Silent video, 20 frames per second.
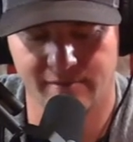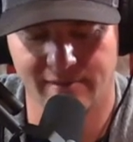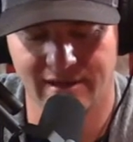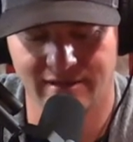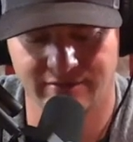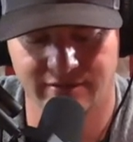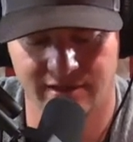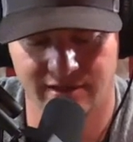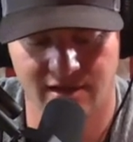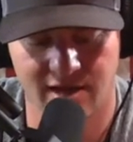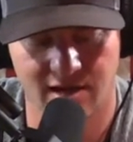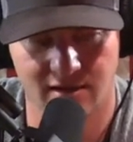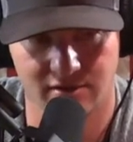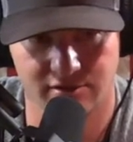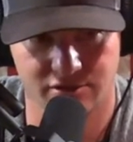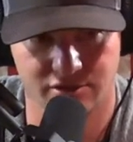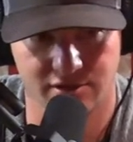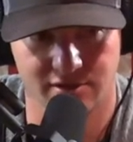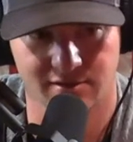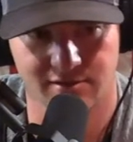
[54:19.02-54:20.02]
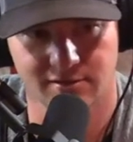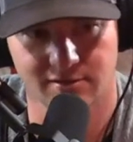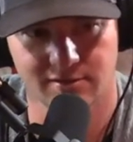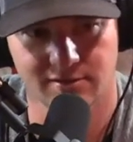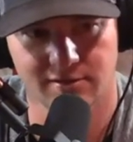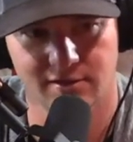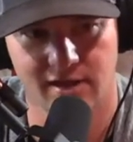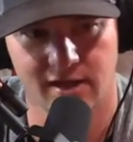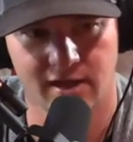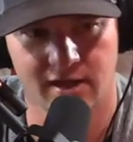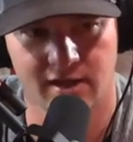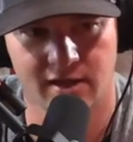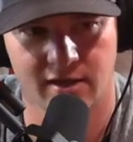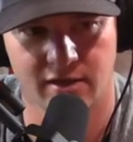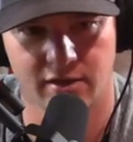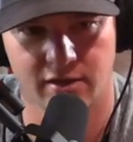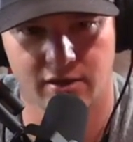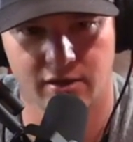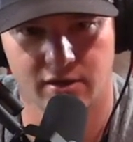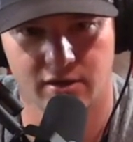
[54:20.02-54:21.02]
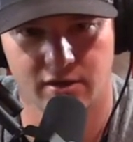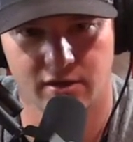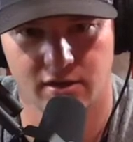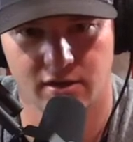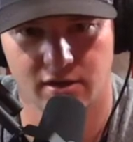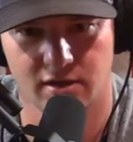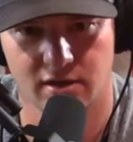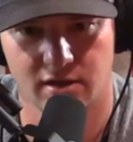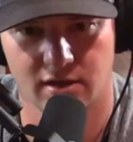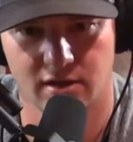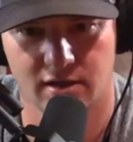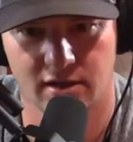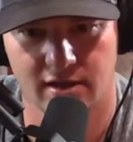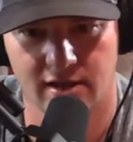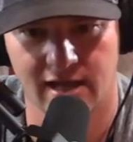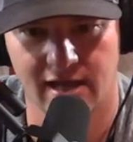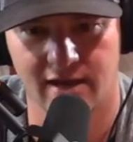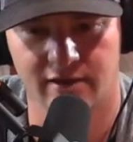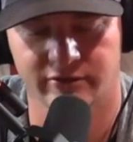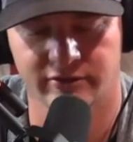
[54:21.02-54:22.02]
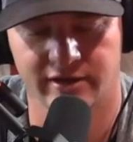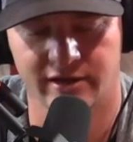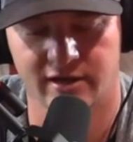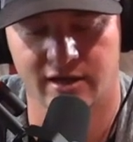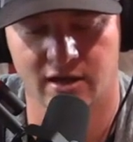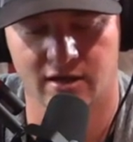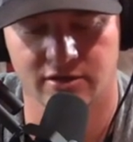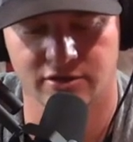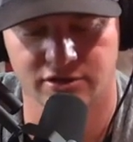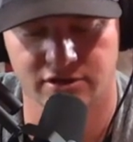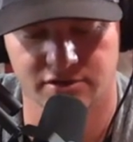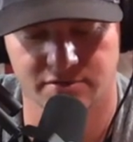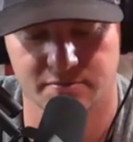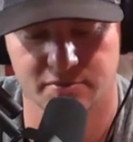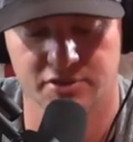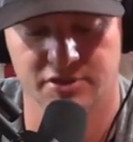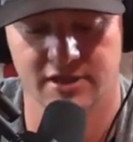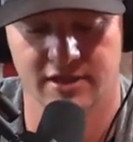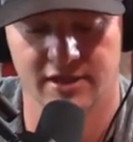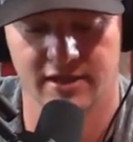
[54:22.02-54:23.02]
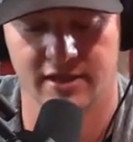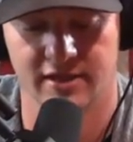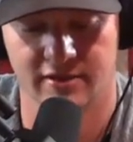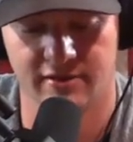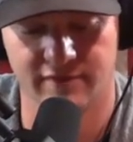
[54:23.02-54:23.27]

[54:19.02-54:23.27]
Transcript: technology and how technology is presented in the